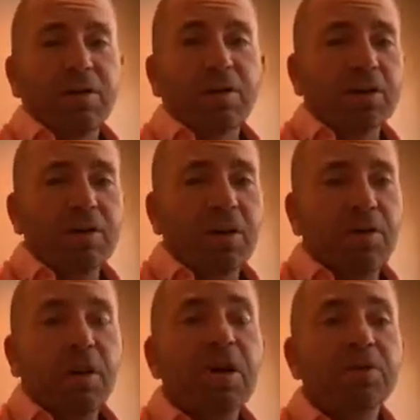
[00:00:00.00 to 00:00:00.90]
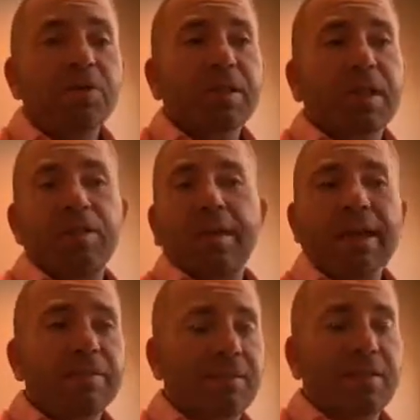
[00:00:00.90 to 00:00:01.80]
another country and you
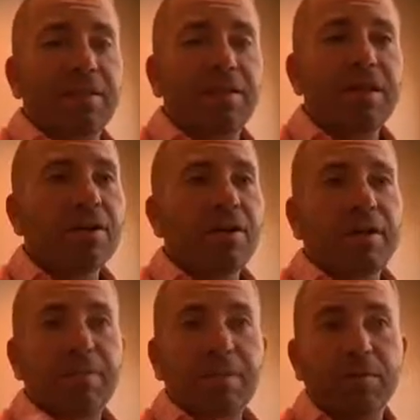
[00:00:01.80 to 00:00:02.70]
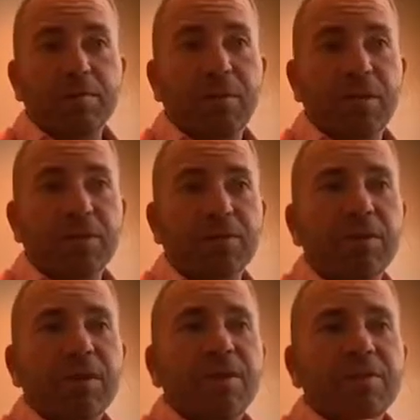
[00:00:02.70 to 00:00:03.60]
ate something there and that becomes part of you.
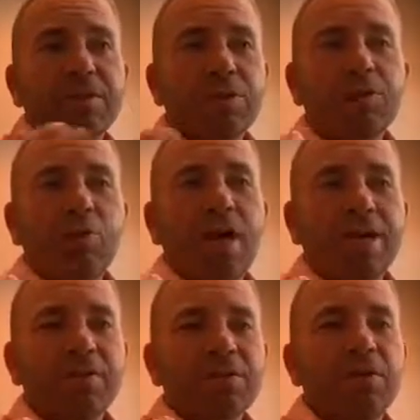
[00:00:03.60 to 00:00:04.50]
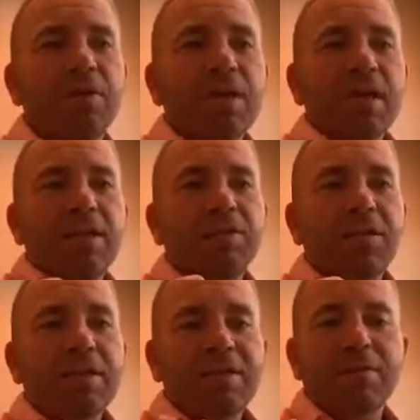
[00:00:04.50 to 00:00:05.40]
So this is why it's
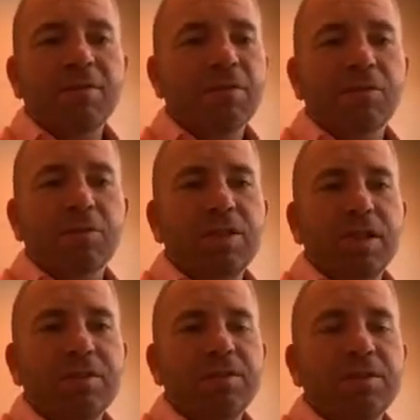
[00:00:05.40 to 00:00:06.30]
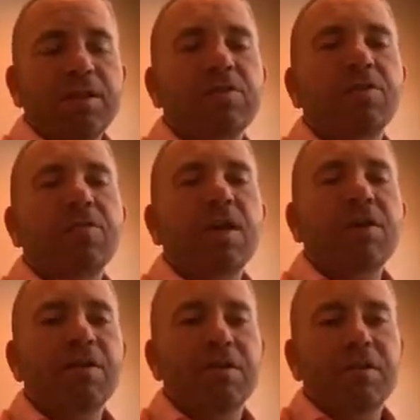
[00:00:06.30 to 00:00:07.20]
very difficult. It's
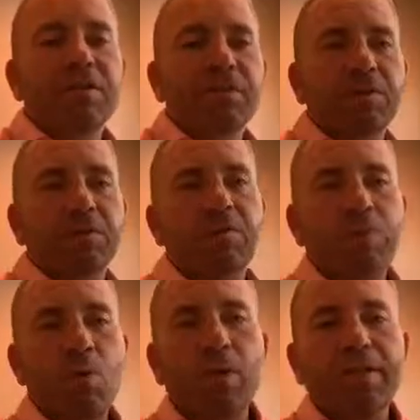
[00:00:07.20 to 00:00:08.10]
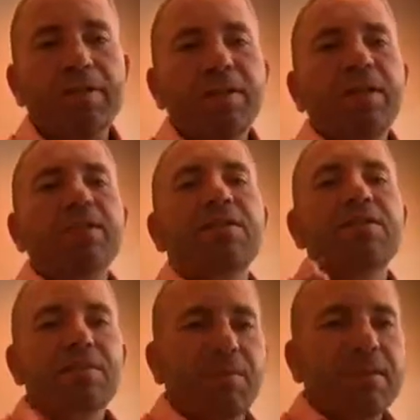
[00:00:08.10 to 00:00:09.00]
very, very difficult to point to
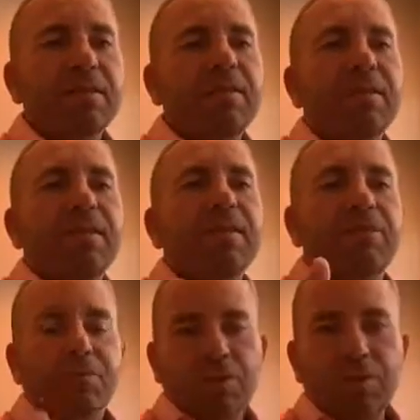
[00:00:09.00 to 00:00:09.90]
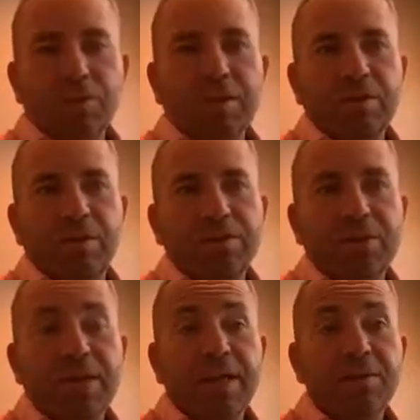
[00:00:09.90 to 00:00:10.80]
something that for surely caused
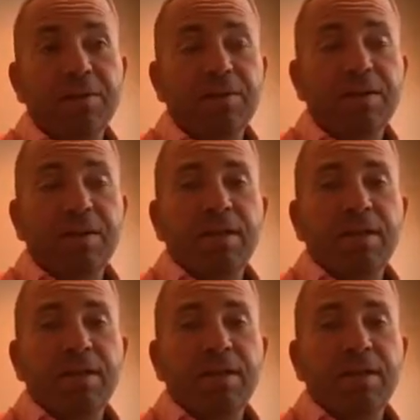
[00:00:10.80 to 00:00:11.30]
you cancer.